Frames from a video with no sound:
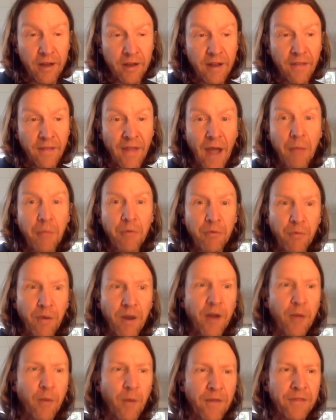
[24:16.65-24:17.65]
And that was right
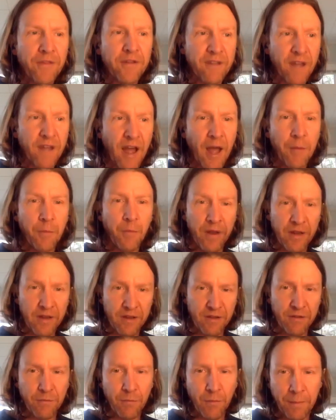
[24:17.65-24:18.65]
around the time
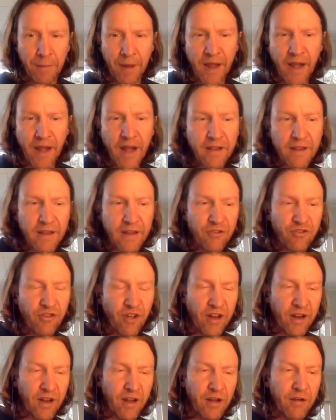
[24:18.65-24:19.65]
when my colleague, Jay
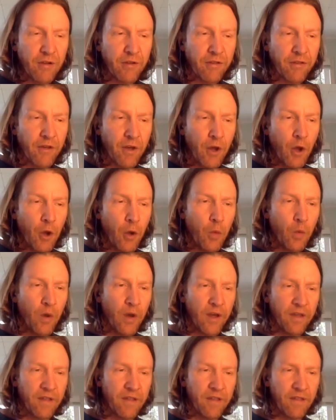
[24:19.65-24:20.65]
Nichols,
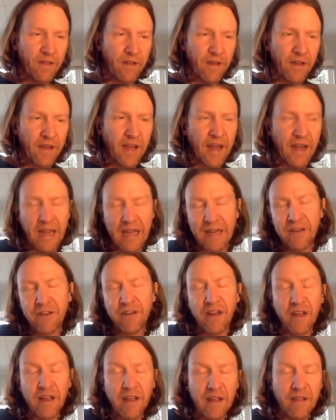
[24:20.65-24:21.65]
was getting into
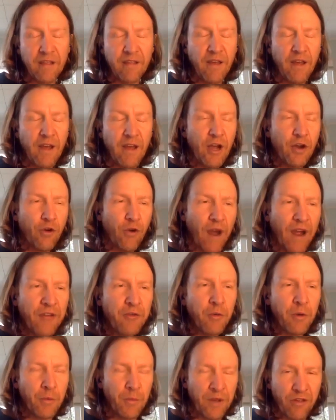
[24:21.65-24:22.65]
his
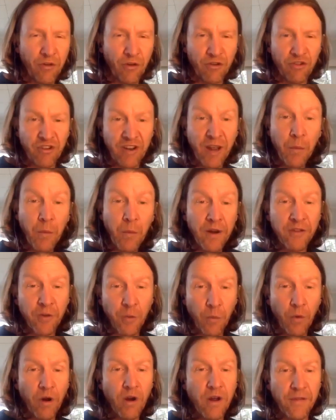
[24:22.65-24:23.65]
graduate research. And he wanted to
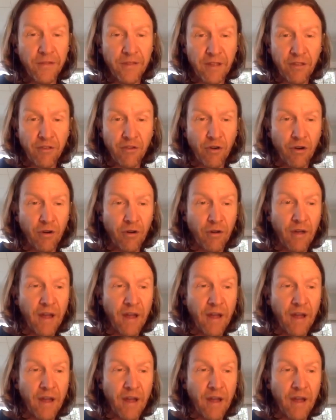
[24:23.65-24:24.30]
work on this turtle.